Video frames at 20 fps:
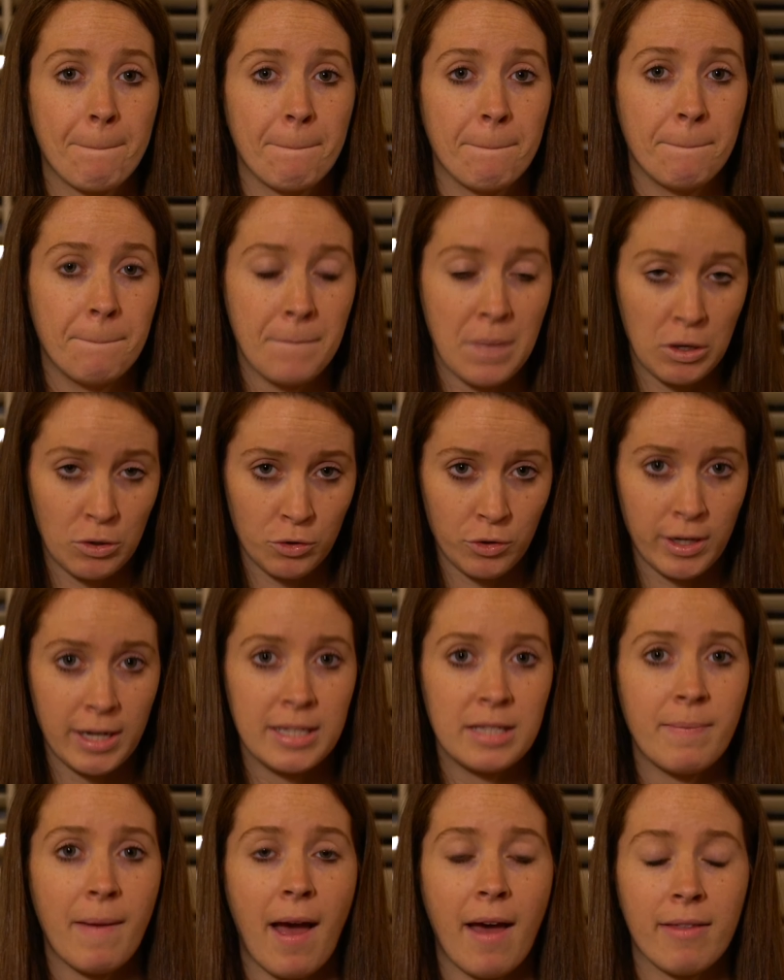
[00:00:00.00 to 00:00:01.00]
middle
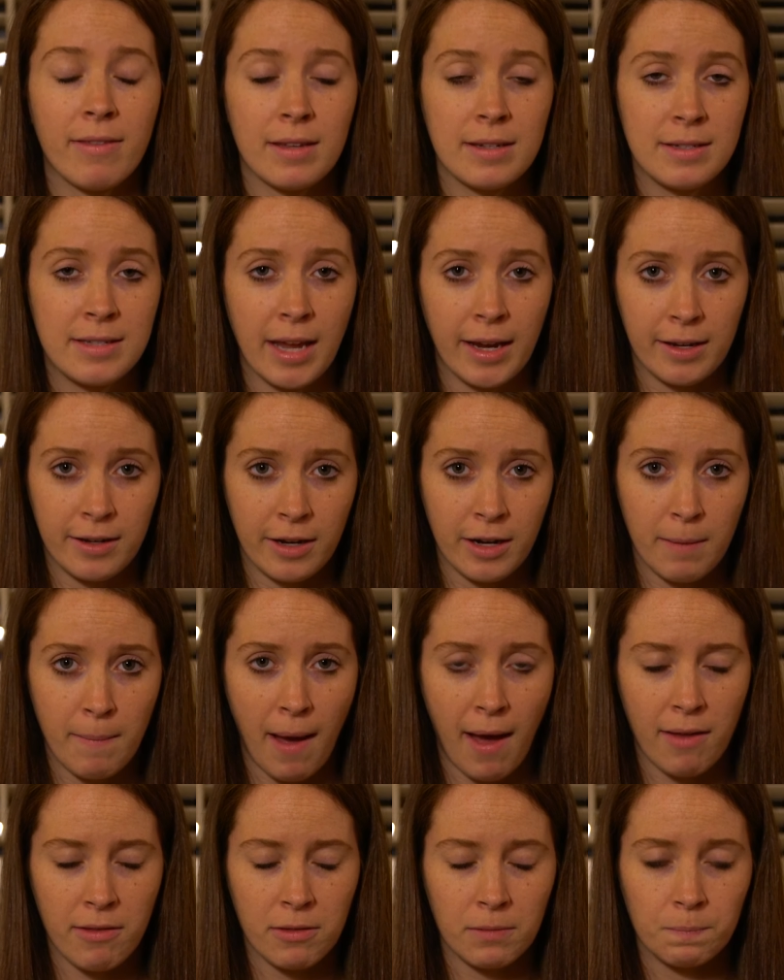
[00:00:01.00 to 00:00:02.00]
grades math, and secondary
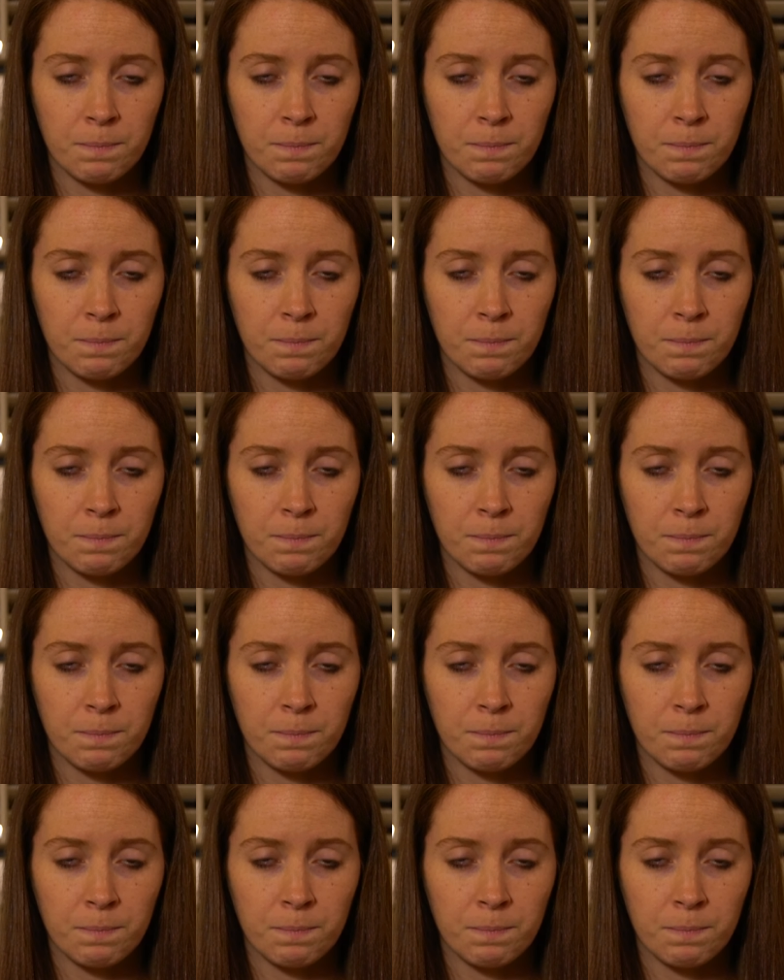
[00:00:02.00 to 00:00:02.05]
math.